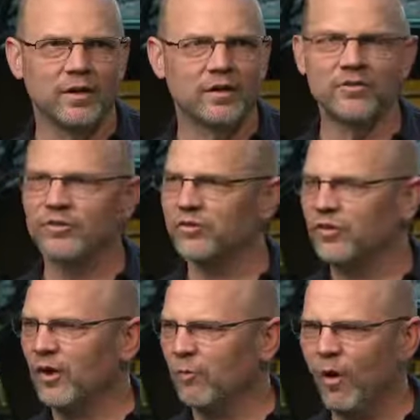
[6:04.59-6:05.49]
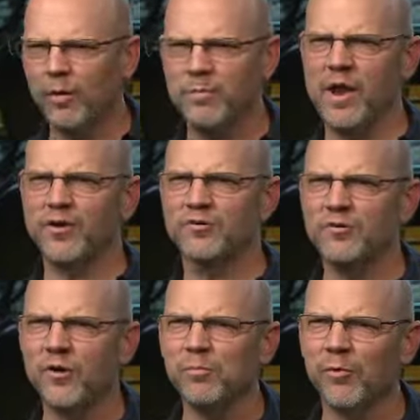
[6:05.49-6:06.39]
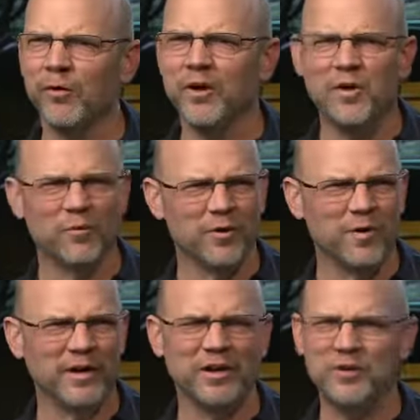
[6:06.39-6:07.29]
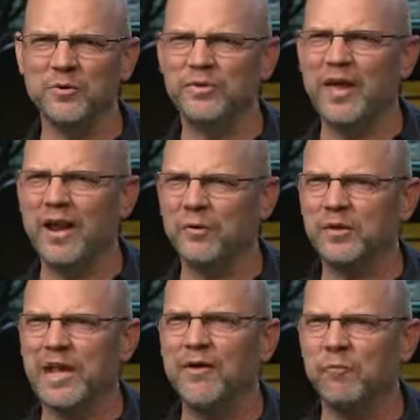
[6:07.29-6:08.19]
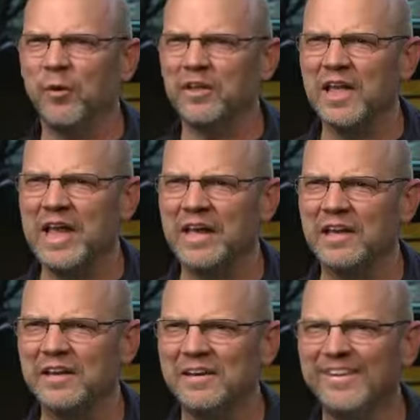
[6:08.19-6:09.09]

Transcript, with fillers: He says, Walk behind snow blower? What am I going to do with that? I only have one leg.